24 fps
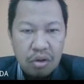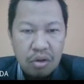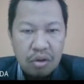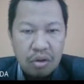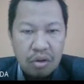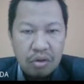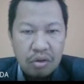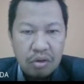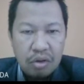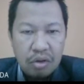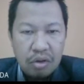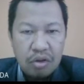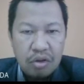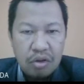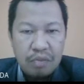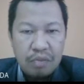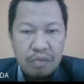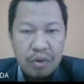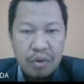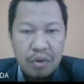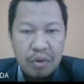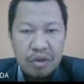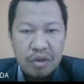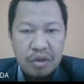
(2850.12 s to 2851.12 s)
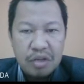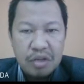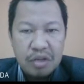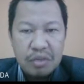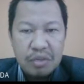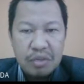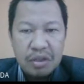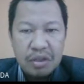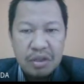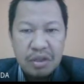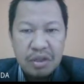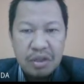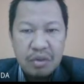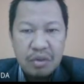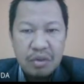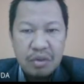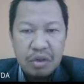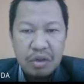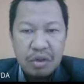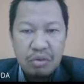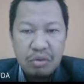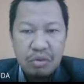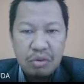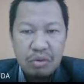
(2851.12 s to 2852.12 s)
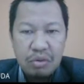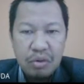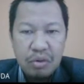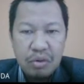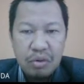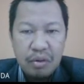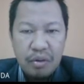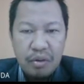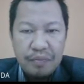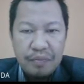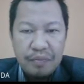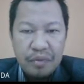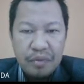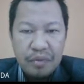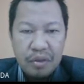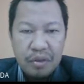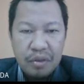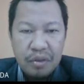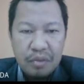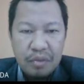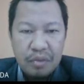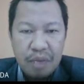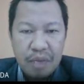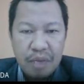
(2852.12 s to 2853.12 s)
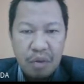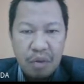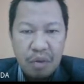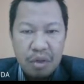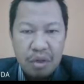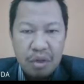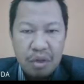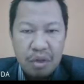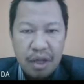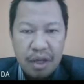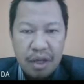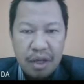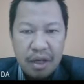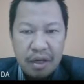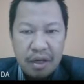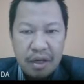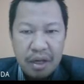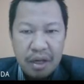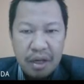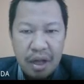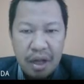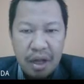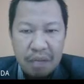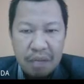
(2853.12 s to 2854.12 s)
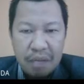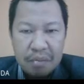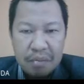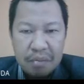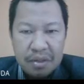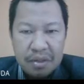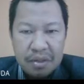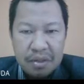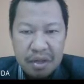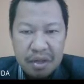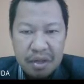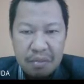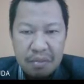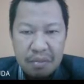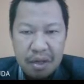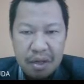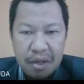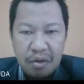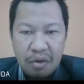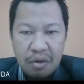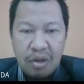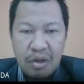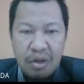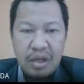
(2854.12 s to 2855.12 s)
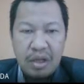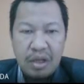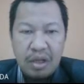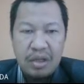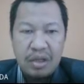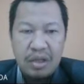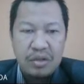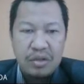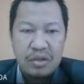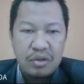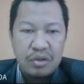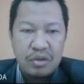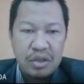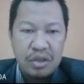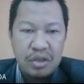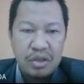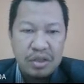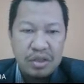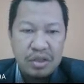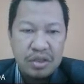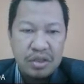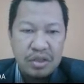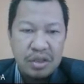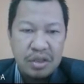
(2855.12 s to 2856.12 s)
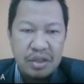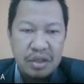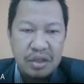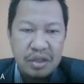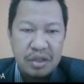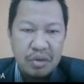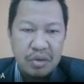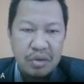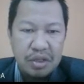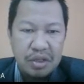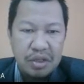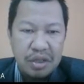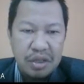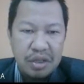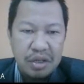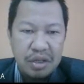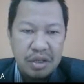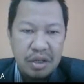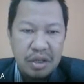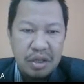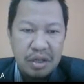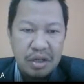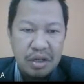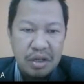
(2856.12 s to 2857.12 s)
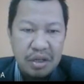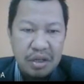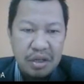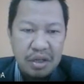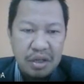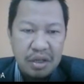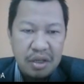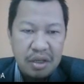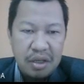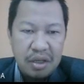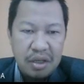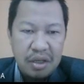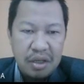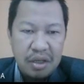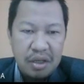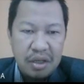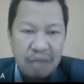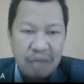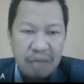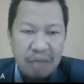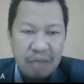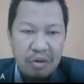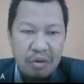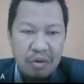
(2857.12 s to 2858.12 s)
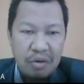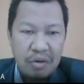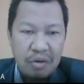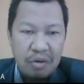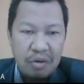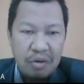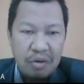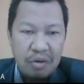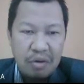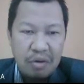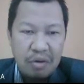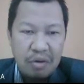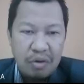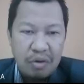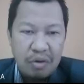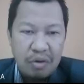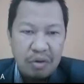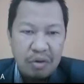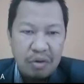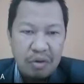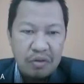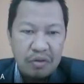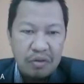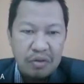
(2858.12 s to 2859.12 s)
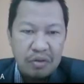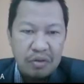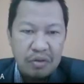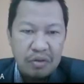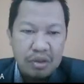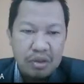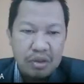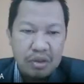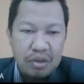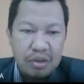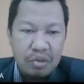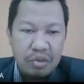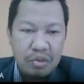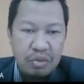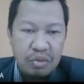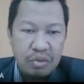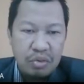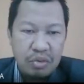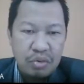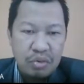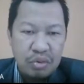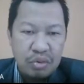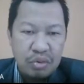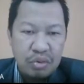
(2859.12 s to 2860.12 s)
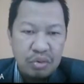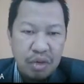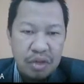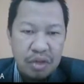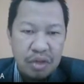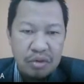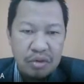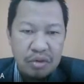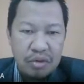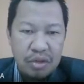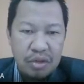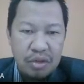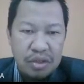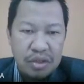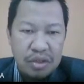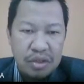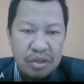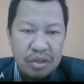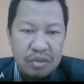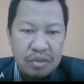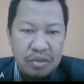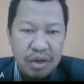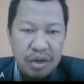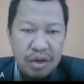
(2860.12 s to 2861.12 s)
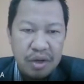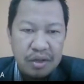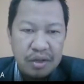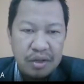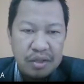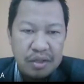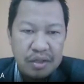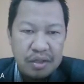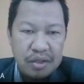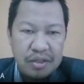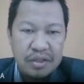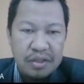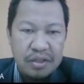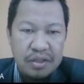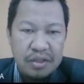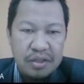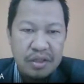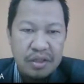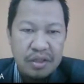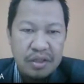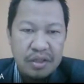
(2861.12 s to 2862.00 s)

total power transmitted equal to the power at upper sideband only. So this is the equation, EM over 2 Z2 square. So this is what? This is the